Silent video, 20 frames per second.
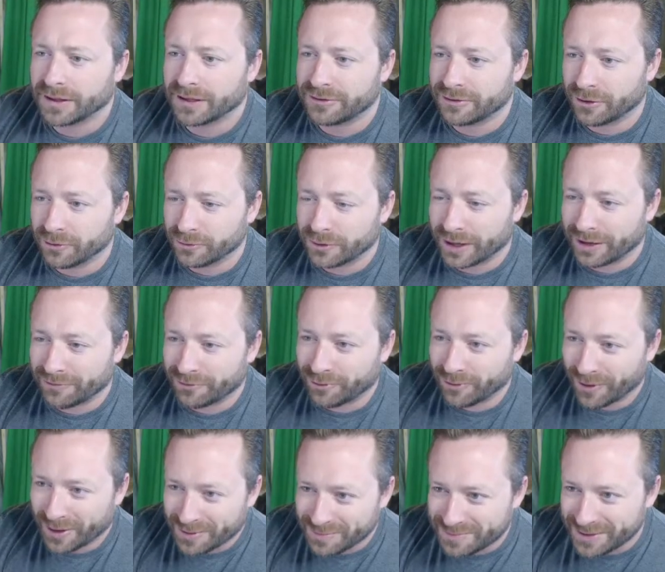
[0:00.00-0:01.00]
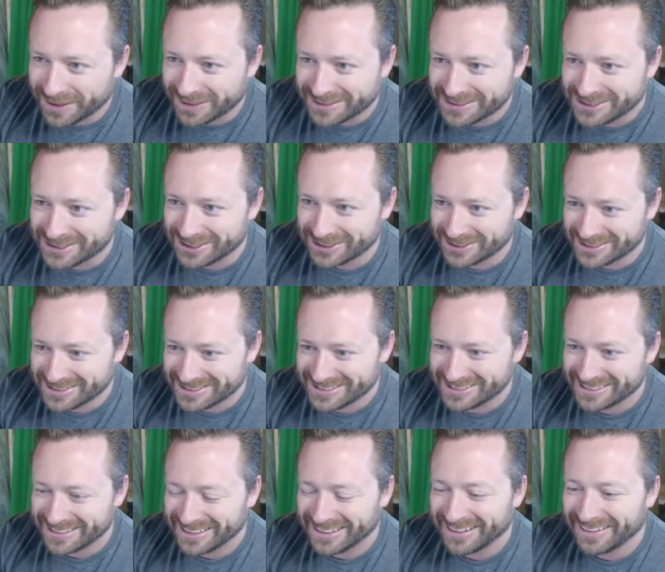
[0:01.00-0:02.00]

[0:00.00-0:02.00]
they don't have the right pictures.